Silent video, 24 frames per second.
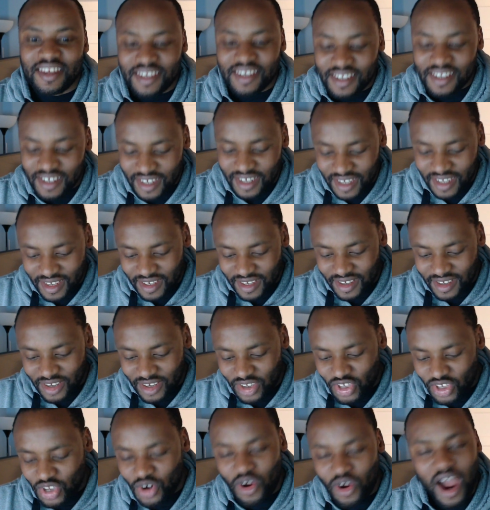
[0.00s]
And,
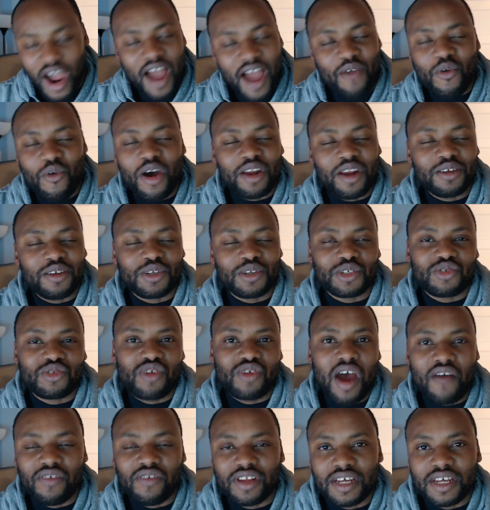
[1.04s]
I
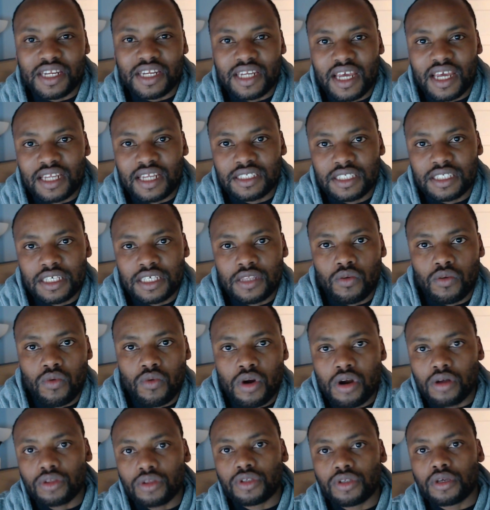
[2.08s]
wanted to travel and
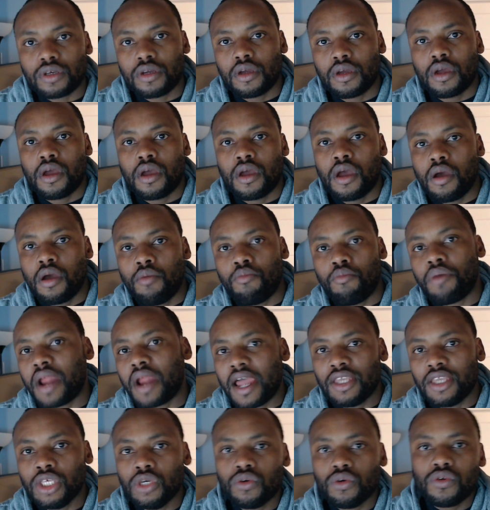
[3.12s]
see the world.
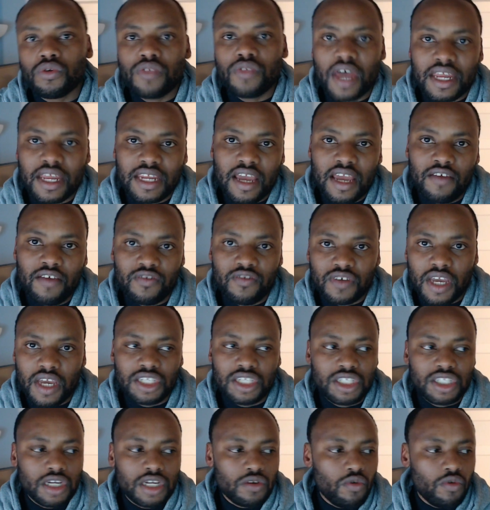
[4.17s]
But I knew that
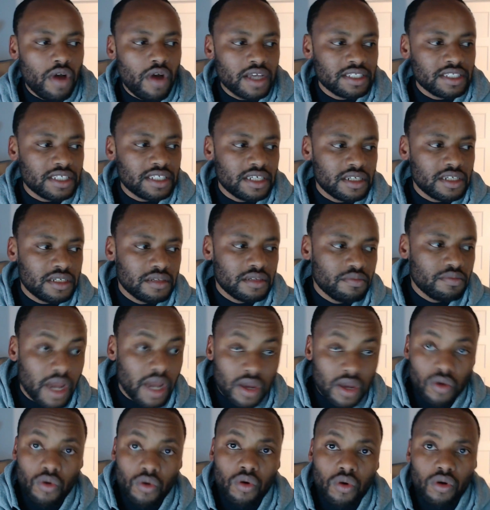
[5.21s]
aviation
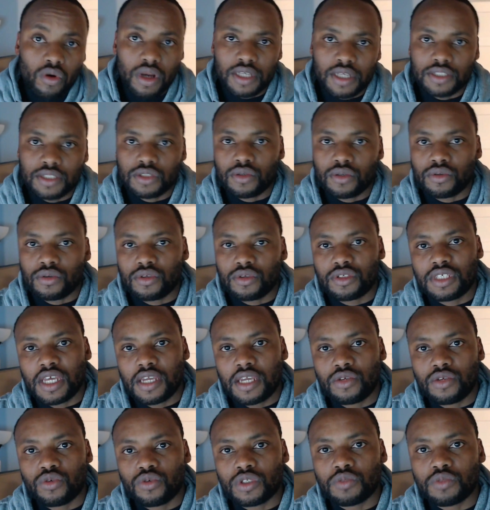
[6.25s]
wasn't my calling,
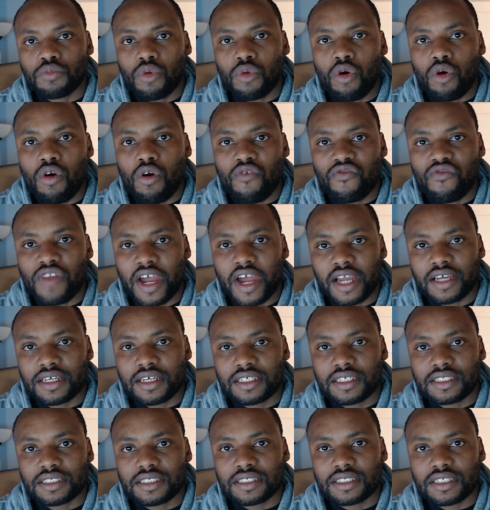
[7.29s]
so to say. It was more
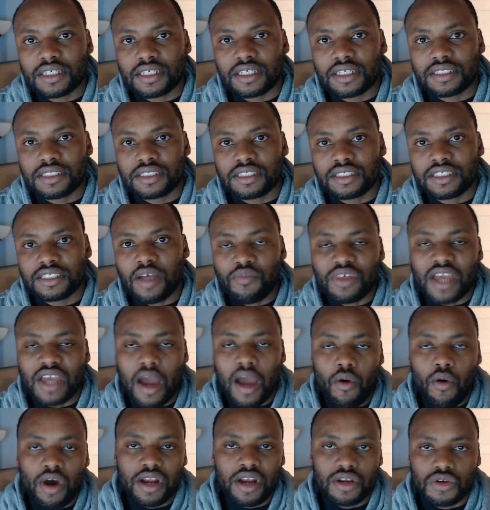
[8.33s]
of like
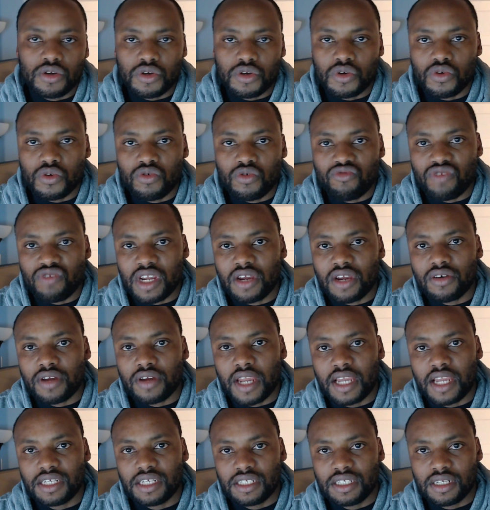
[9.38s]
something I wanted to do
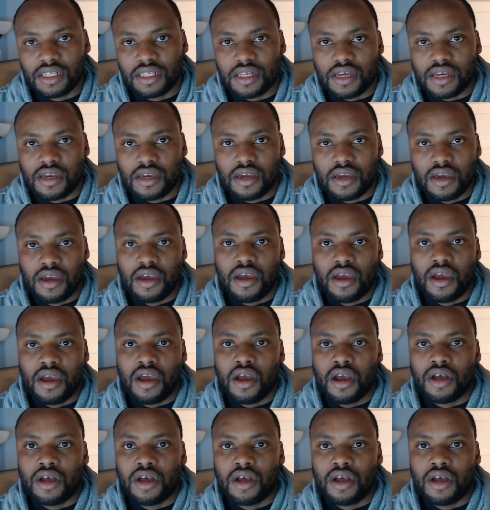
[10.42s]
recreationally.